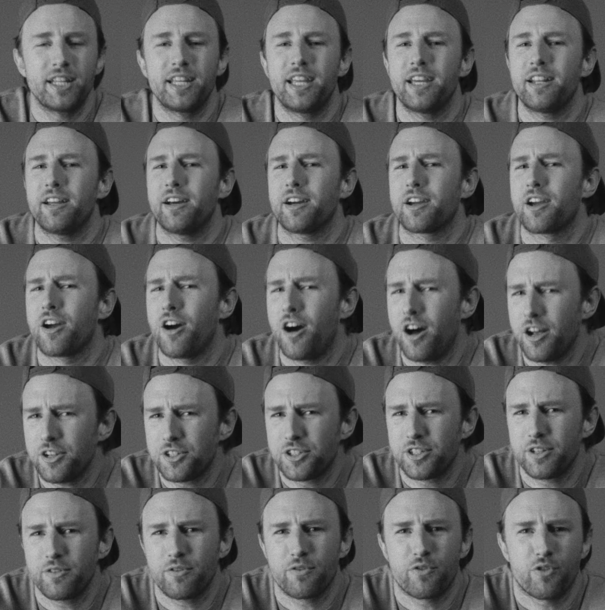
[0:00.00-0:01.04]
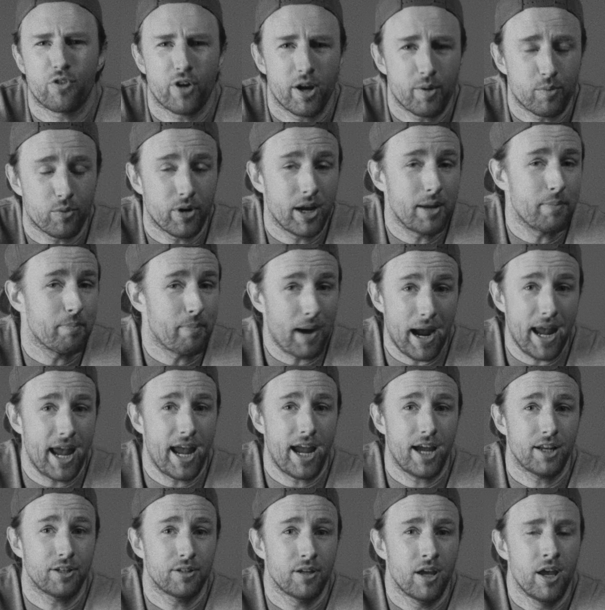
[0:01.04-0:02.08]
to get a constant frame rate by
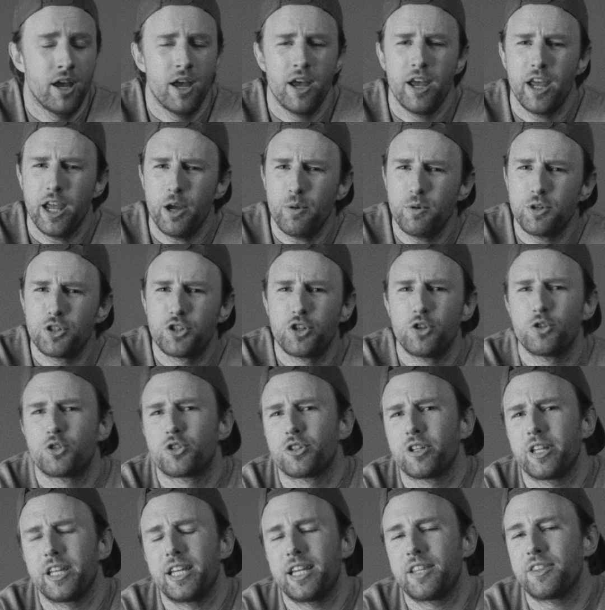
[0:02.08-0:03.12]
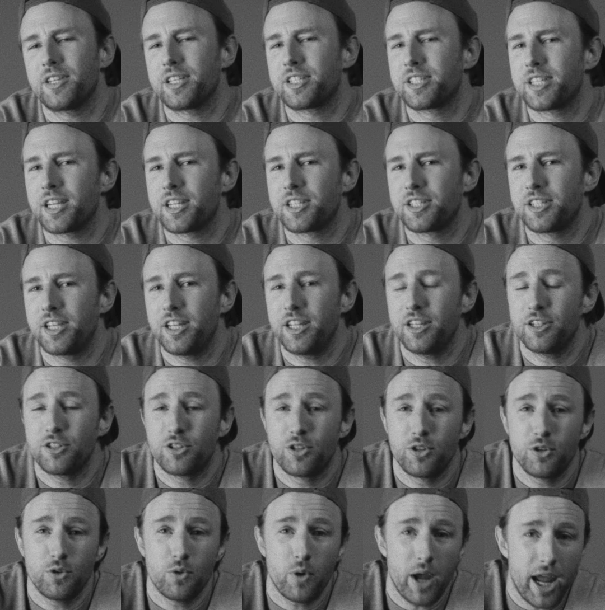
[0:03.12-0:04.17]
hand? It was usually in the 16
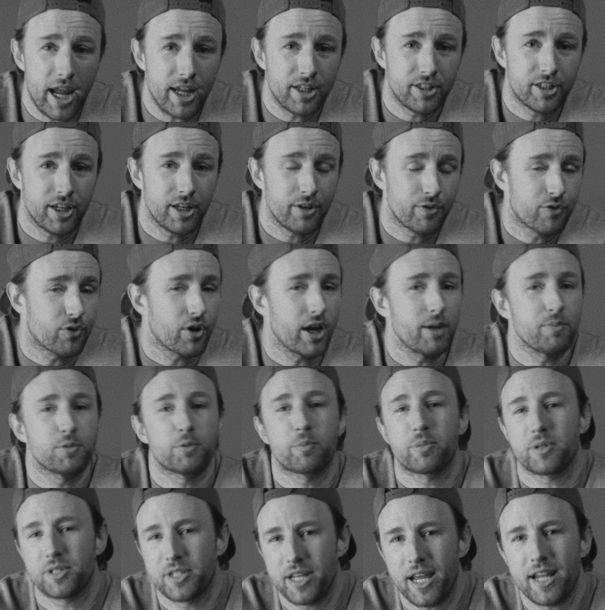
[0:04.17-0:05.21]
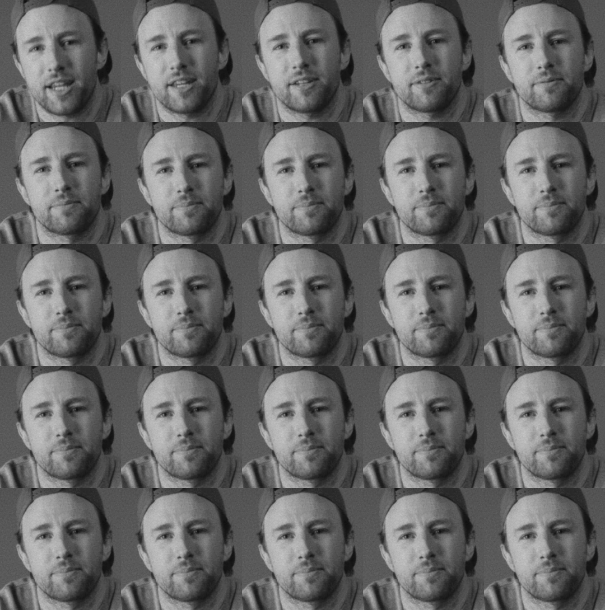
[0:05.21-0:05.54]
to 18 frames per second.